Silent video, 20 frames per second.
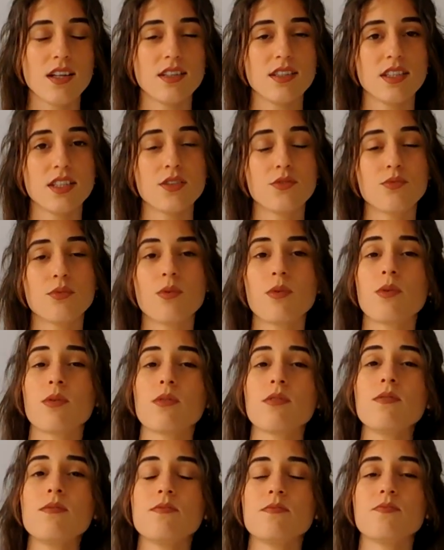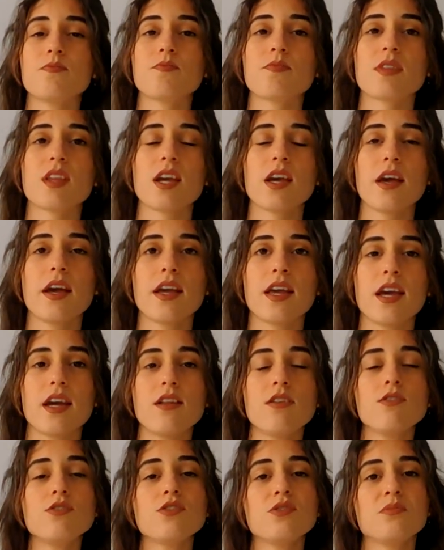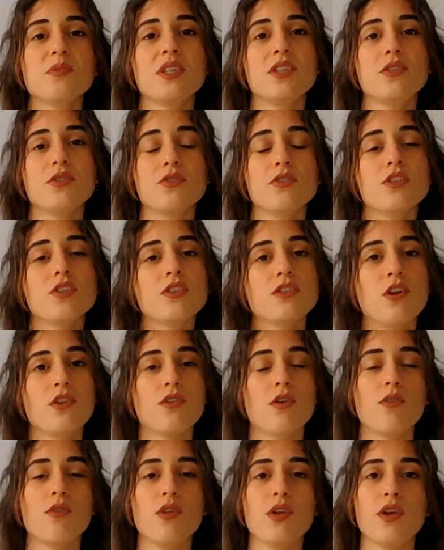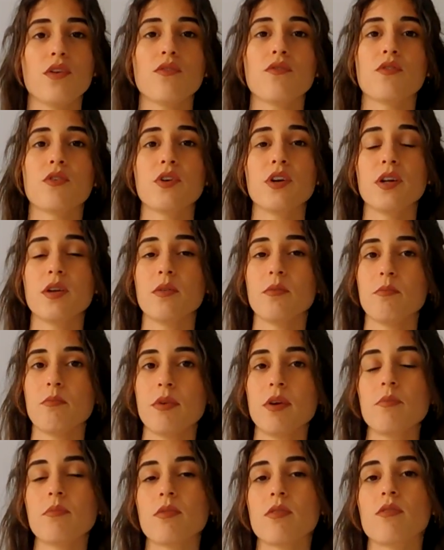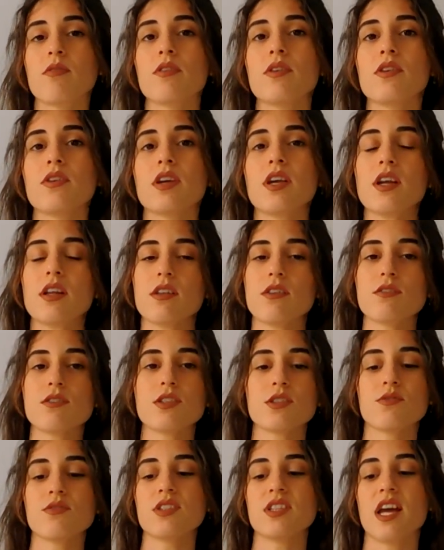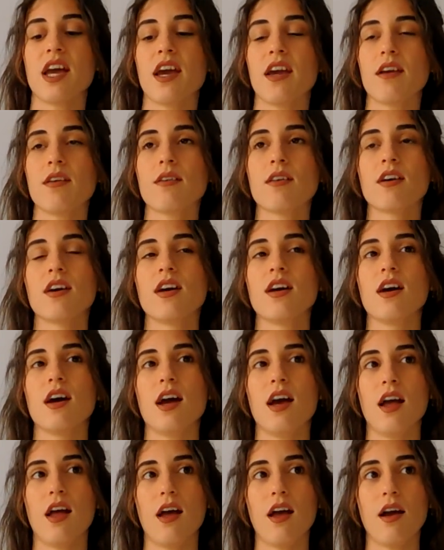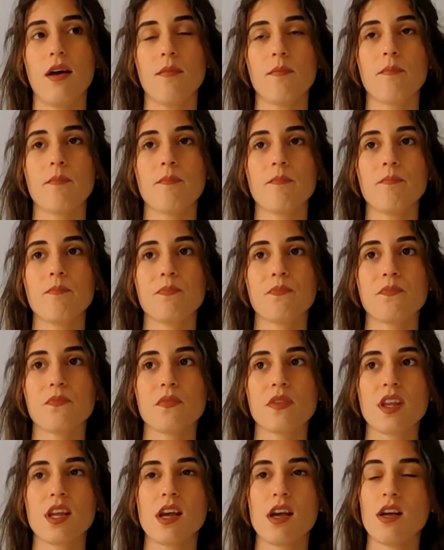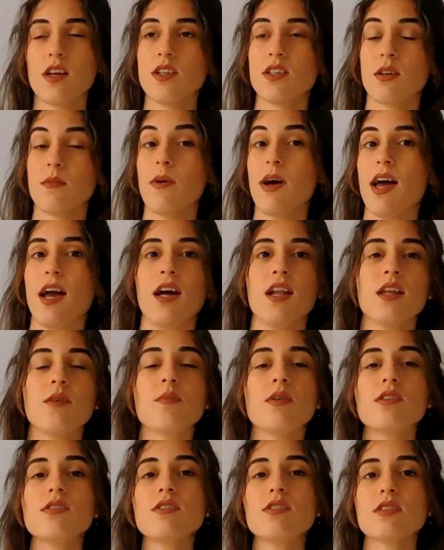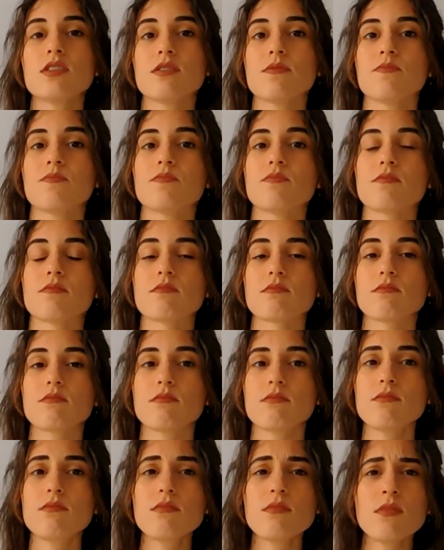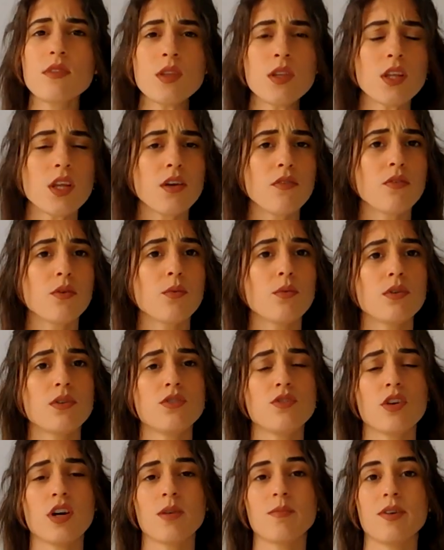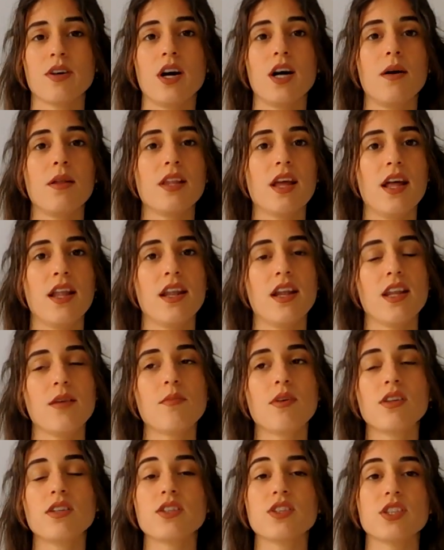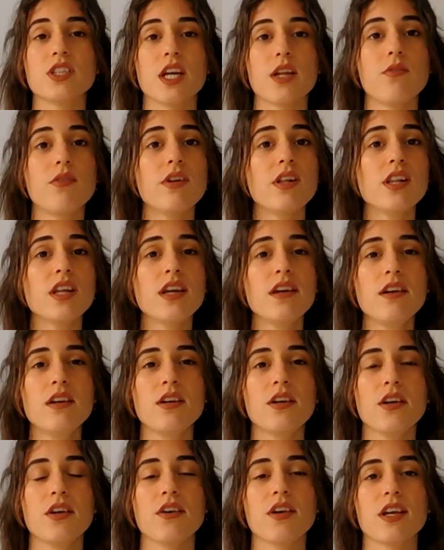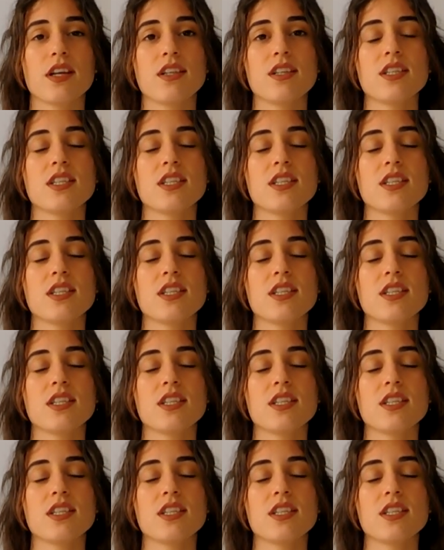This rule can also be used not only for people, you can also say some animals. If you want to talk about an animal generally, you can